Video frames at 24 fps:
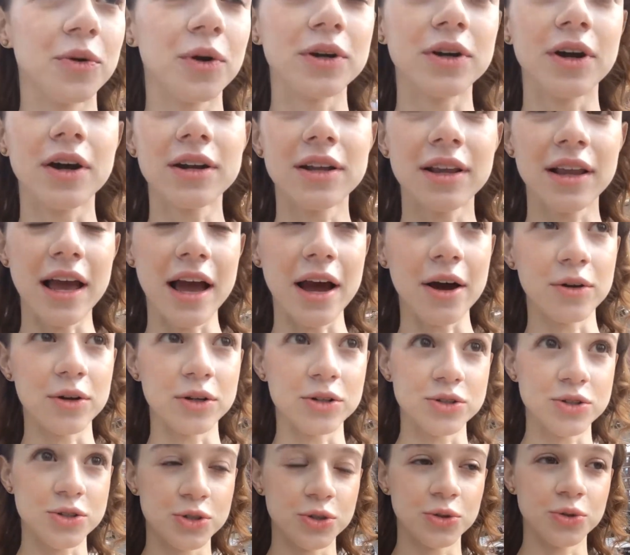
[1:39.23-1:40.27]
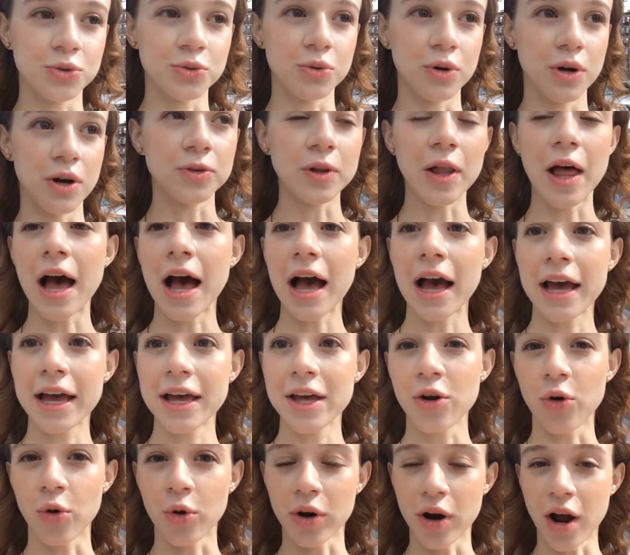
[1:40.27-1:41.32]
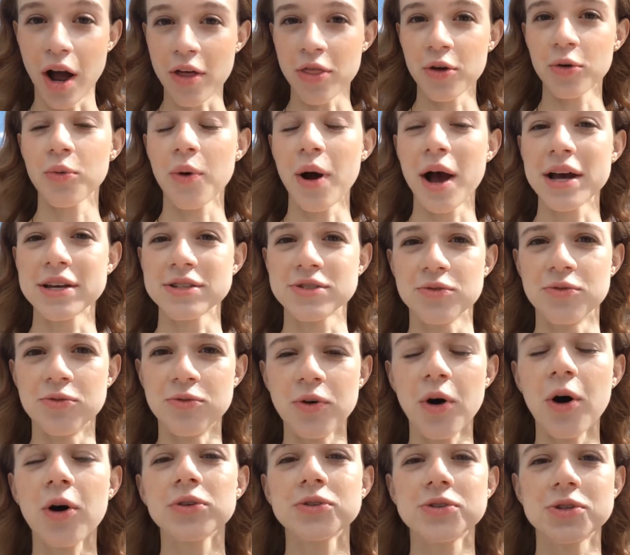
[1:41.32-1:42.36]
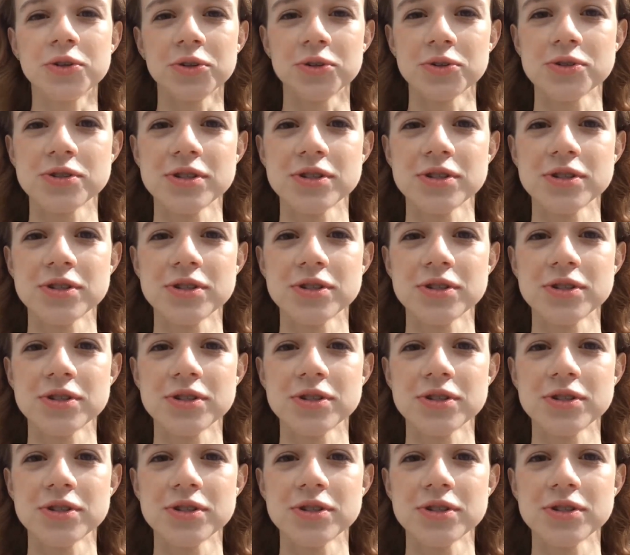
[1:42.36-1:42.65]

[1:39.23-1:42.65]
you are not allowed to fly or otherwise vault